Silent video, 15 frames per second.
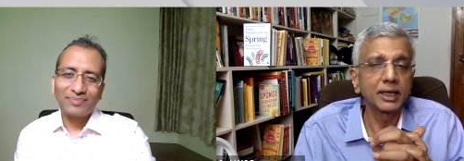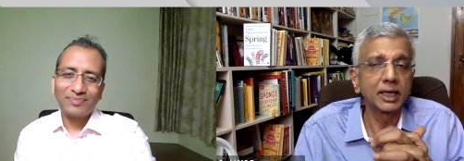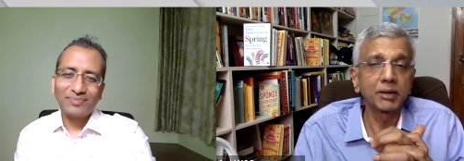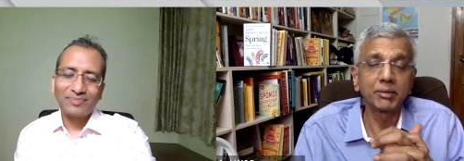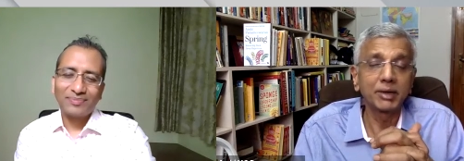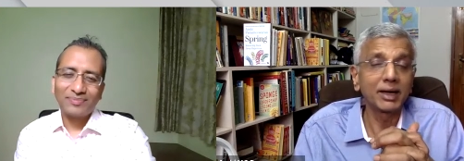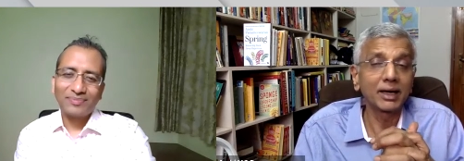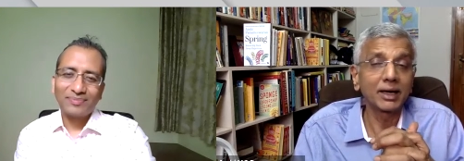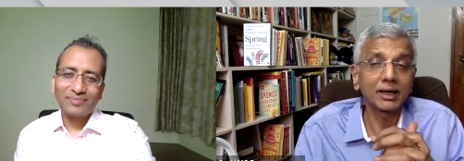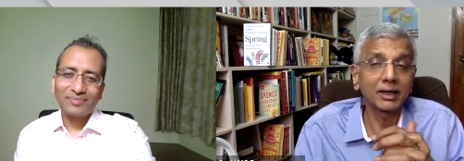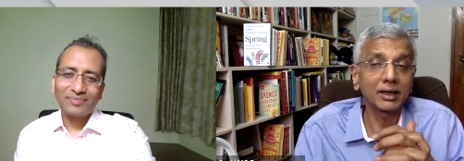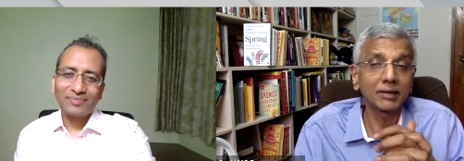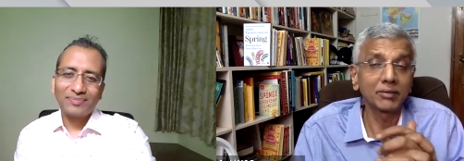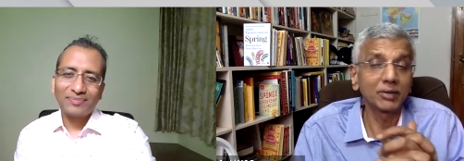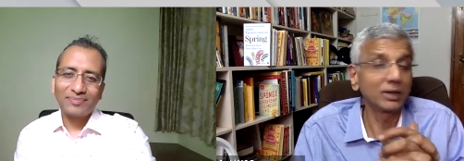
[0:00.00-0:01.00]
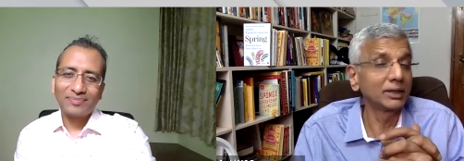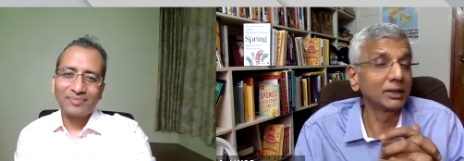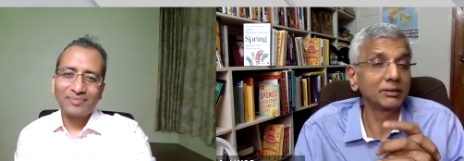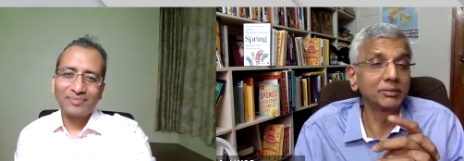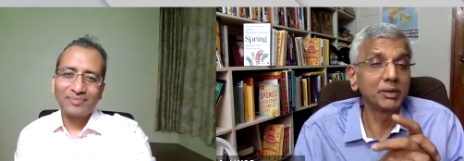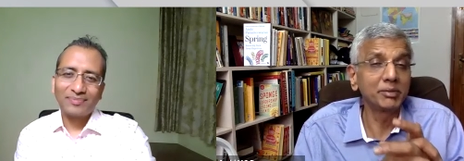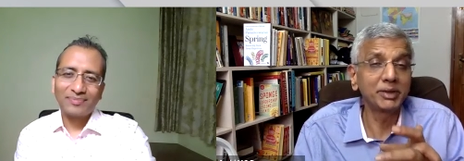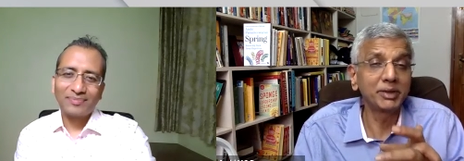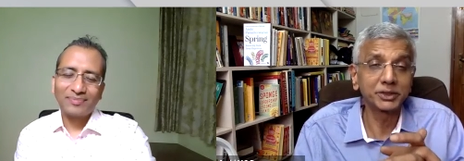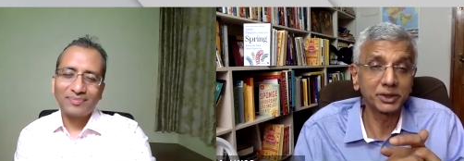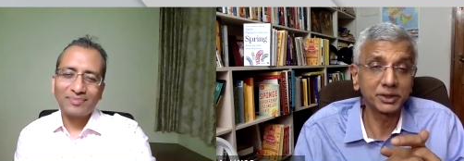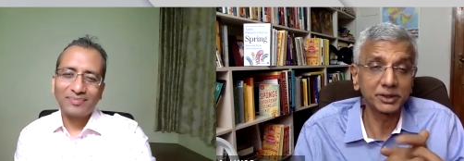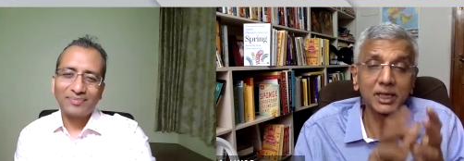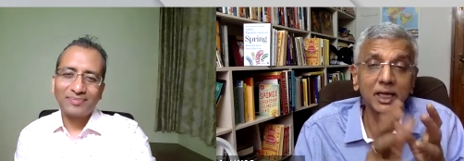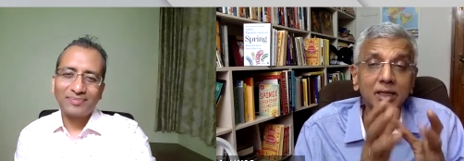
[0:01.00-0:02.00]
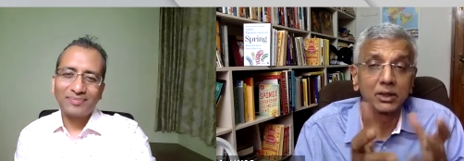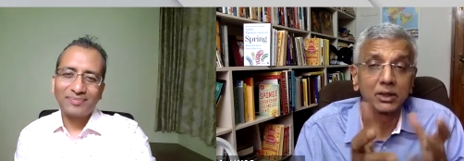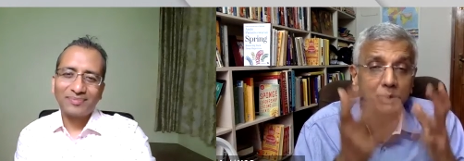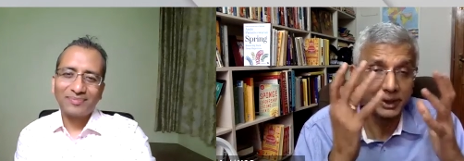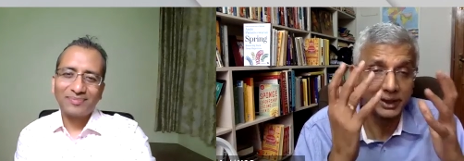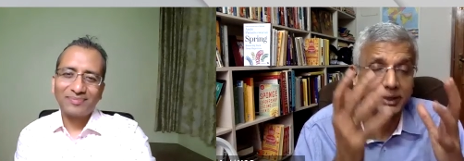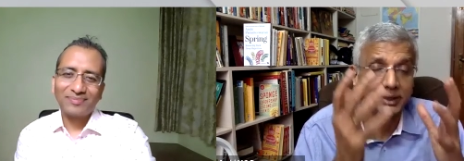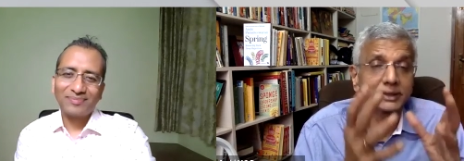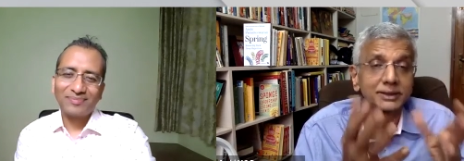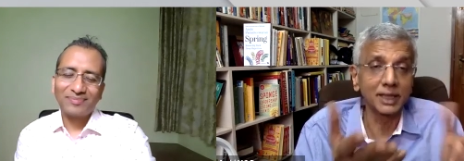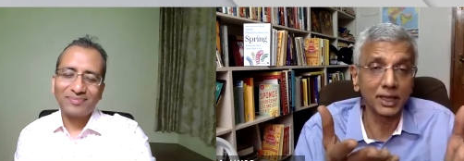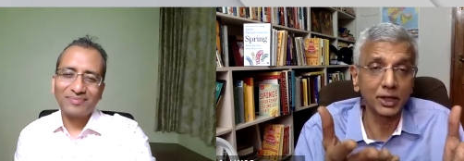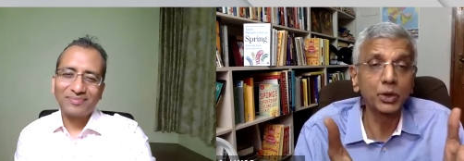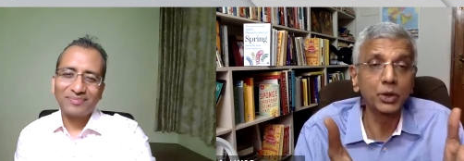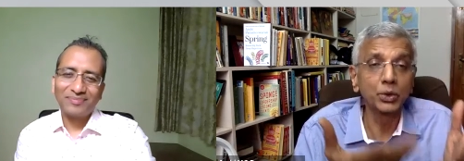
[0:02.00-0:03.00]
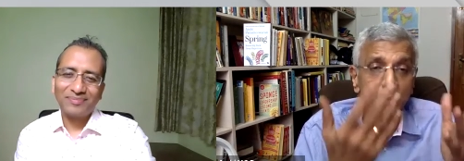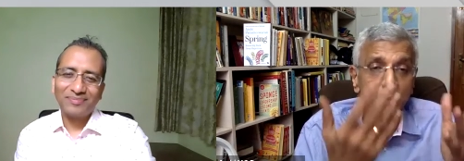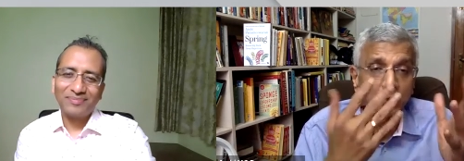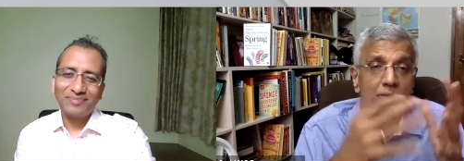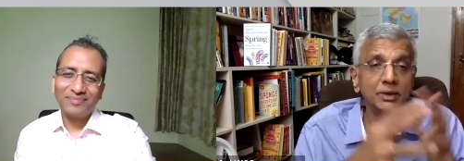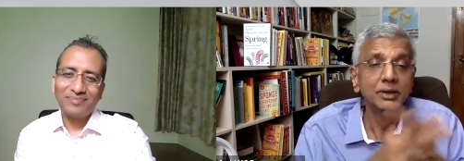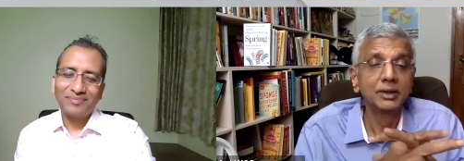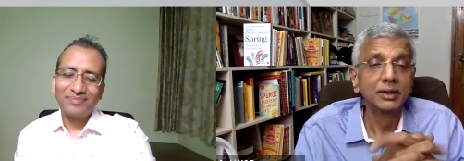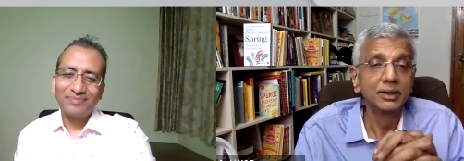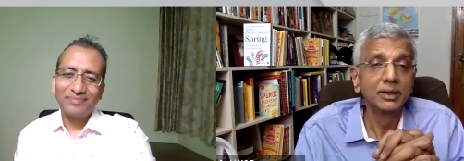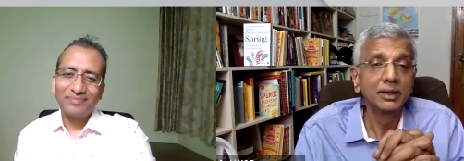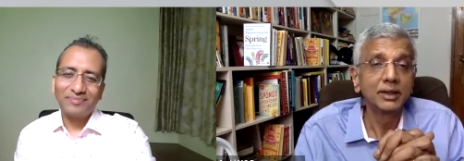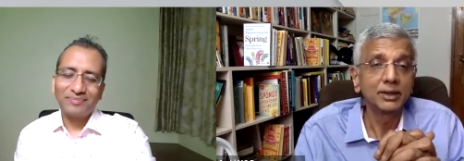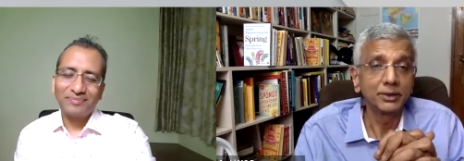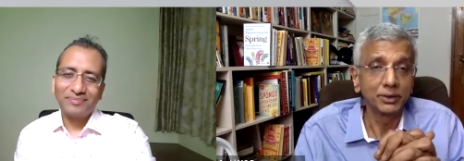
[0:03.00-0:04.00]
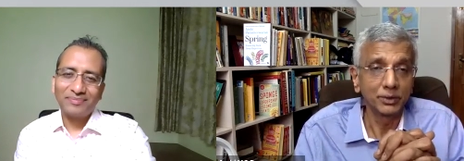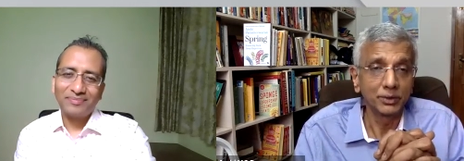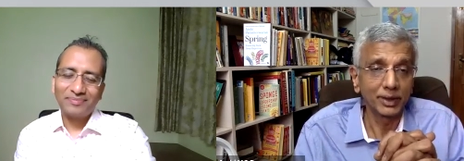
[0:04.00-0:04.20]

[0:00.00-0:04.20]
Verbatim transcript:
Speaker 1: Thinking back, I wonder maybe I should have started doing this like you, you know,